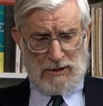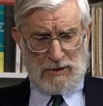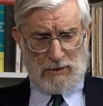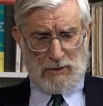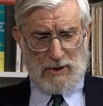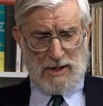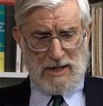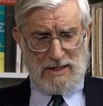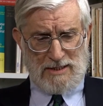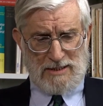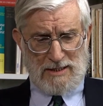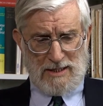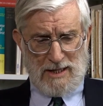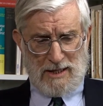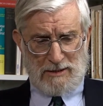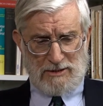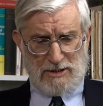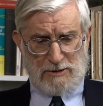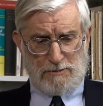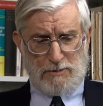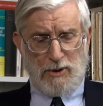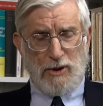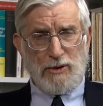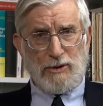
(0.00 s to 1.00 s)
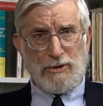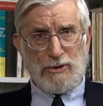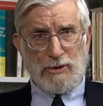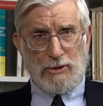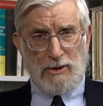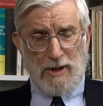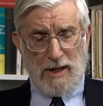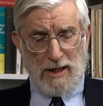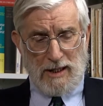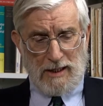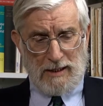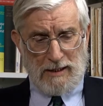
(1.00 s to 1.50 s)
Rey is an outspoken
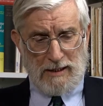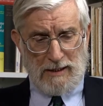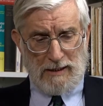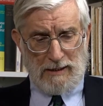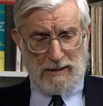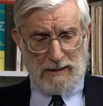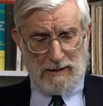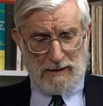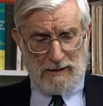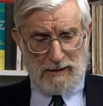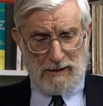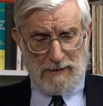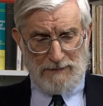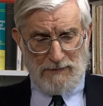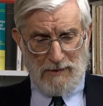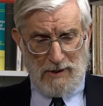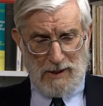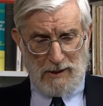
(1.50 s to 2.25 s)
critic and